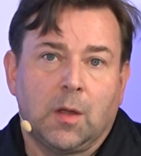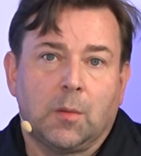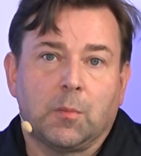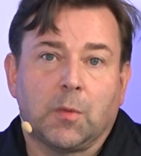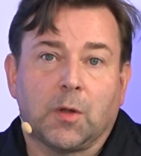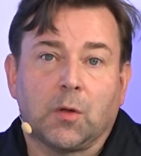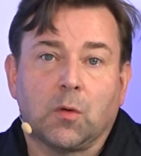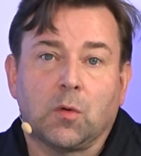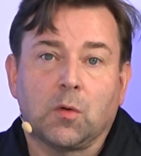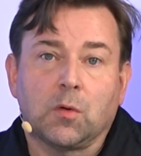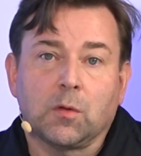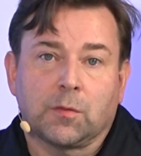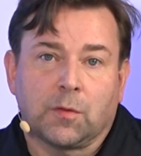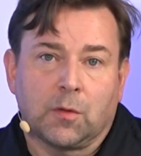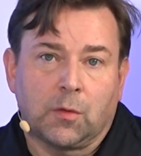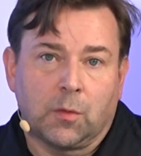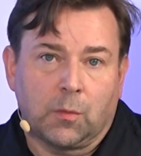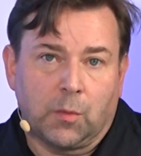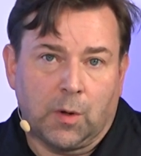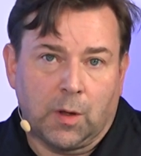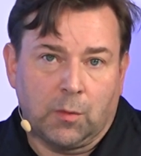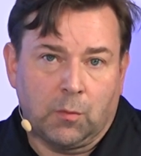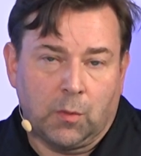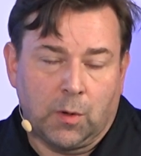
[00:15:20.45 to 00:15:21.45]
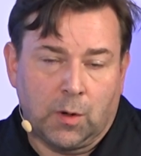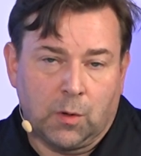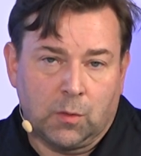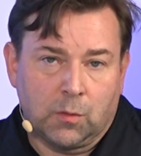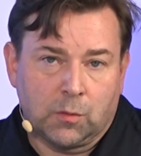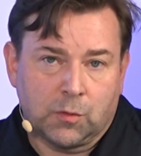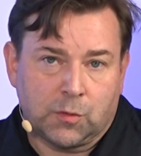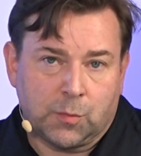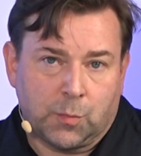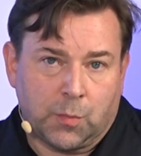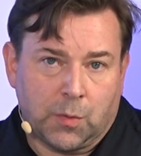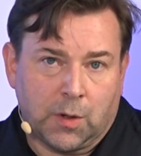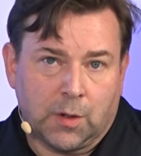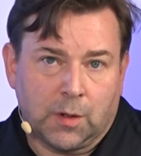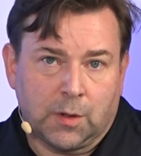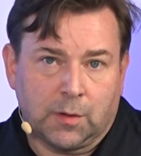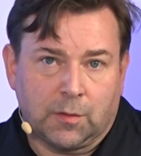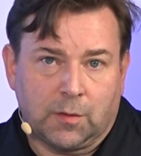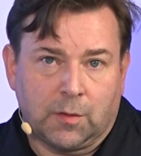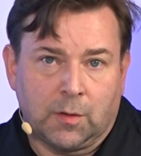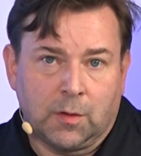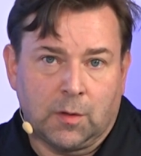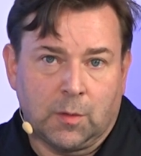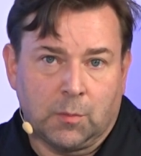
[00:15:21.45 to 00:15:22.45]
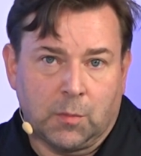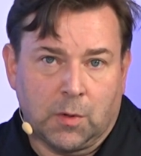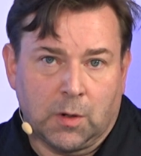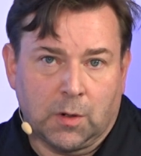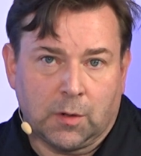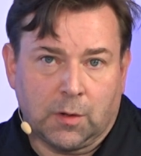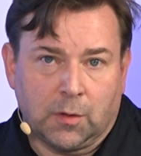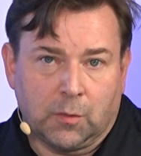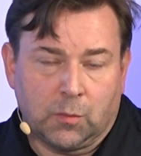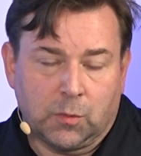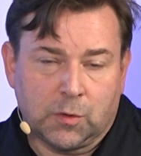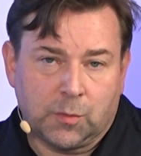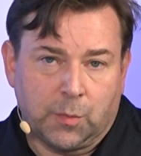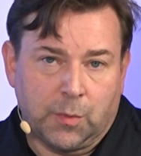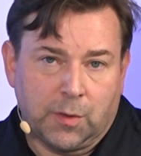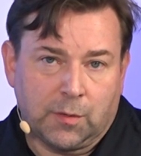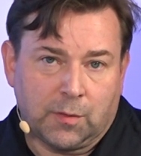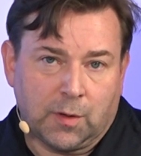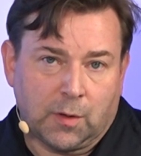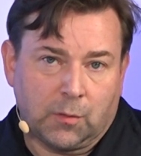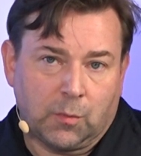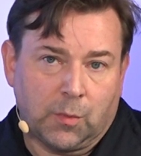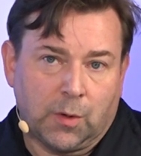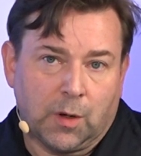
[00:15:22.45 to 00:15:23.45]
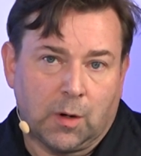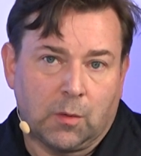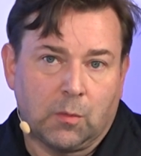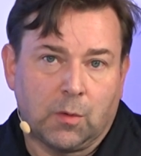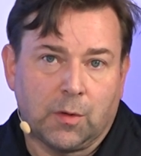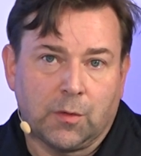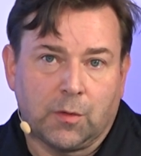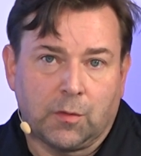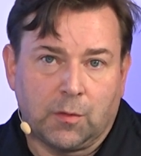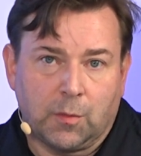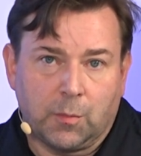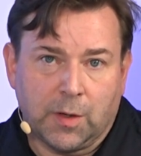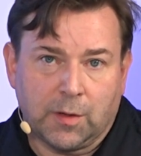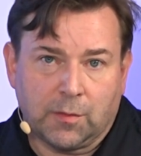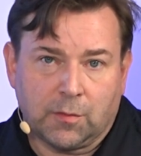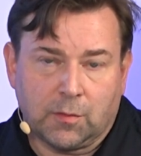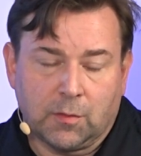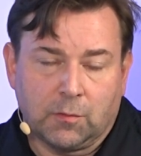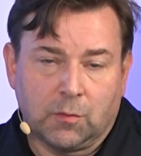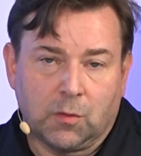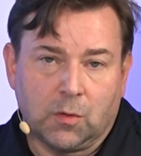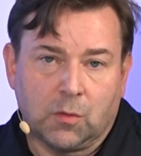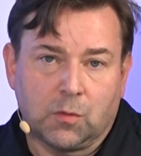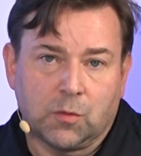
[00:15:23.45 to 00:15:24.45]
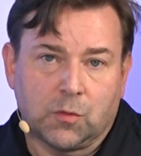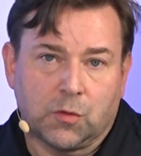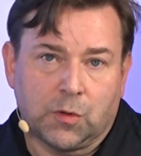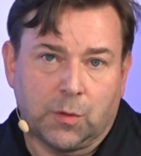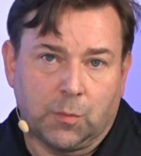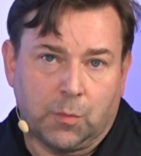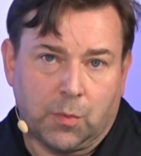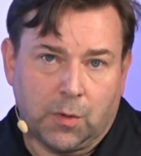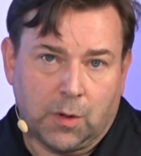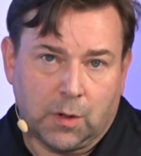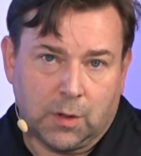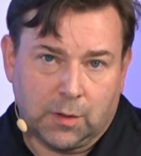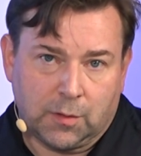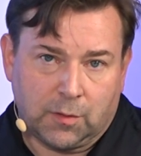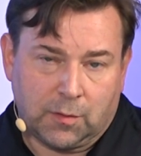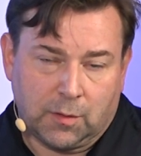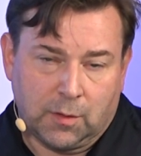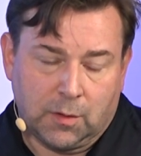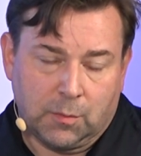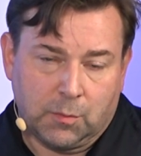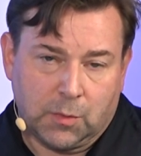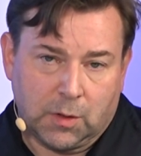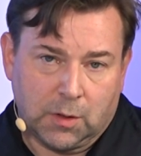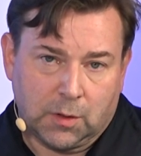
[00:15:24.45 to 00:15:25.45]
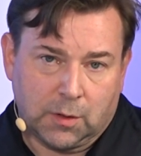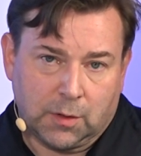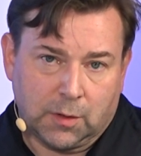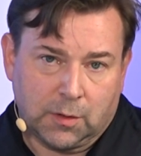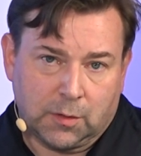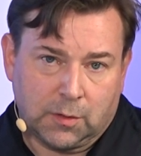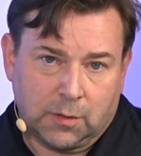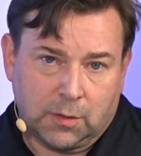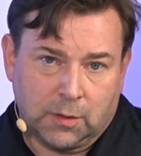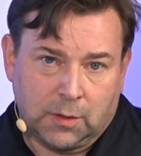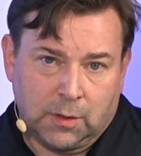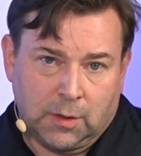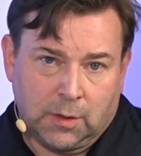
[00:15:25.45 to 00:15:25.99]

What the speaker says: But also the way we launch products in the market, which means that we are one of the best of launching products in the market.